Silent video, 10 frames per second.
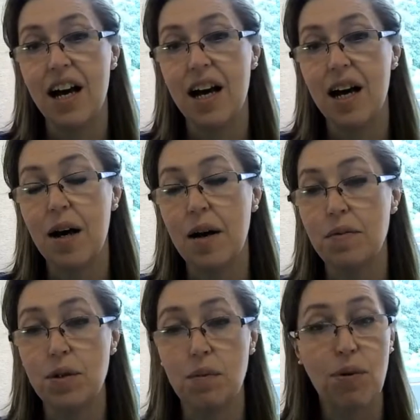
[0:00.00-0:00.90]

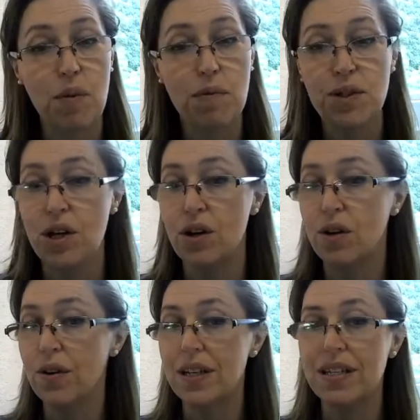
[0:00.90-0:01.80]
to problem
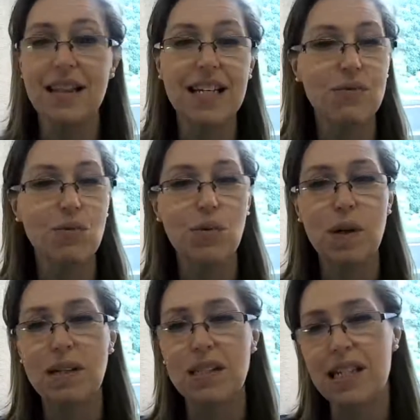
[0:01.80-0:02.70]
solve. These will
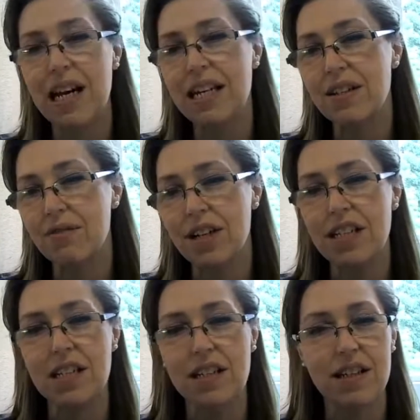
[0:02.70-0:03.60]
be slightly
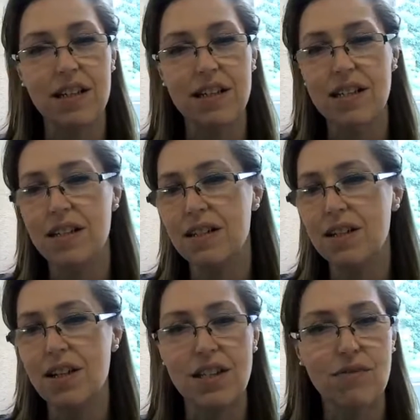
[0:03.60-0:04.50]
different in the
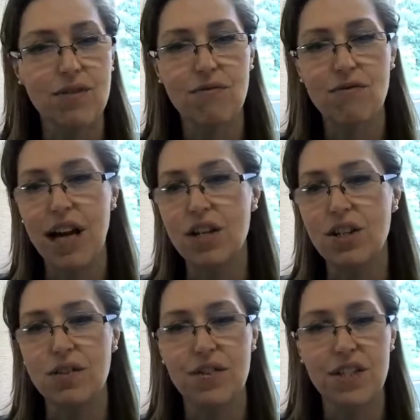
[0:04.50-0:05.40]
different
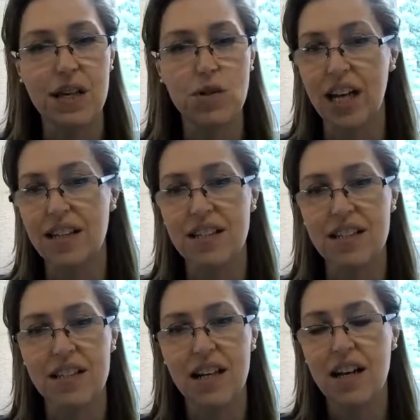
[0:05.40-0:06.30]
range of
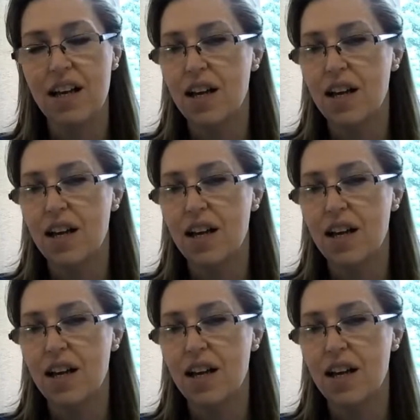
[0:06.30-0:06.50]
subjects.